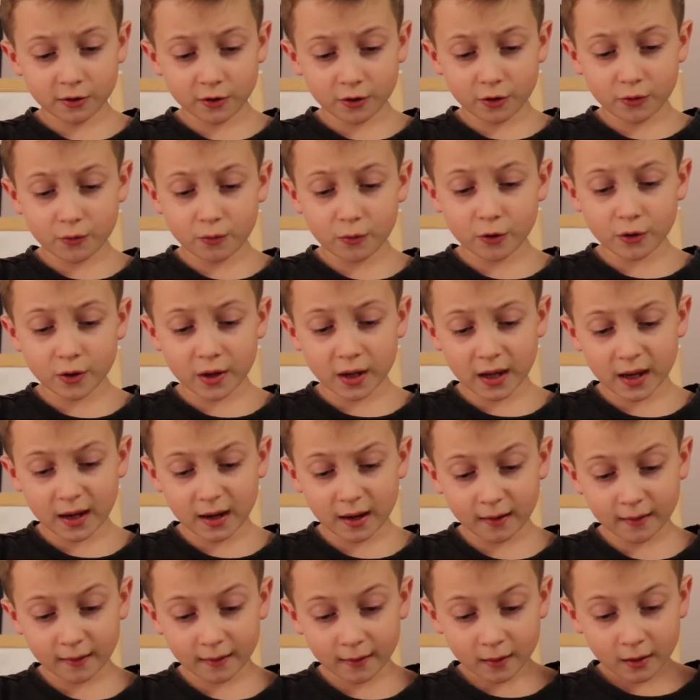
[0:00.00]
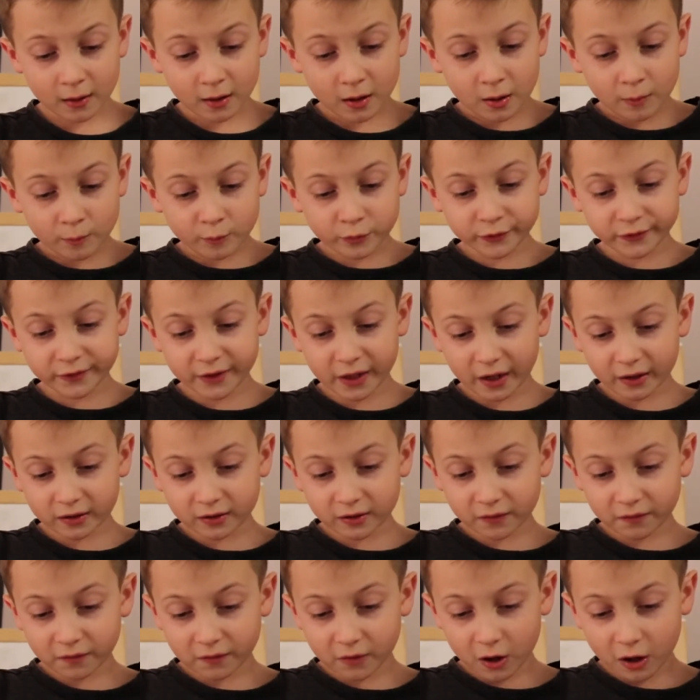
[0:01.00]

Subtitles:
You will need protective